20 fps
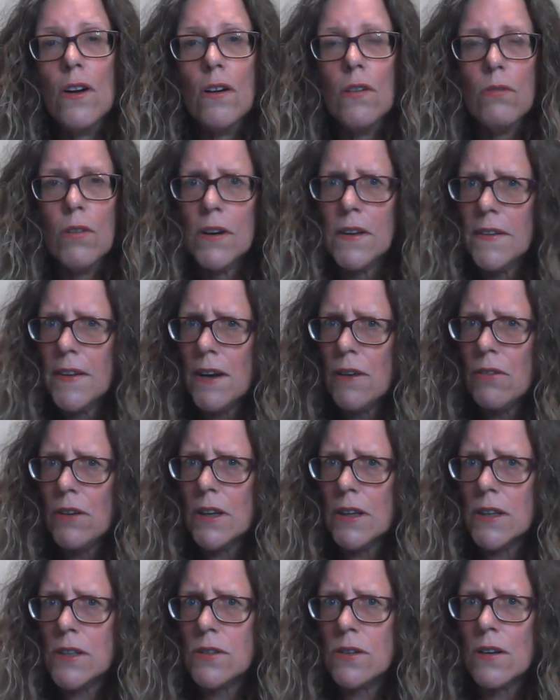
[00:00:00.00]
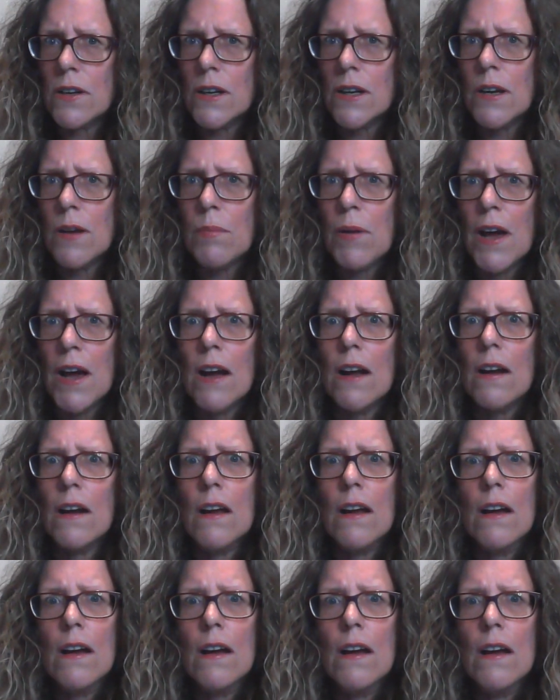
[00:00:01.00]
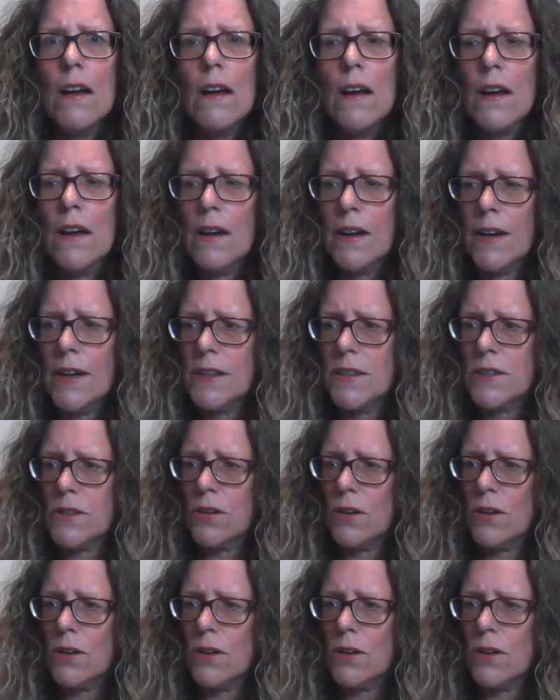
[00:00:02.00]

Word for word: What are they really talking about? It's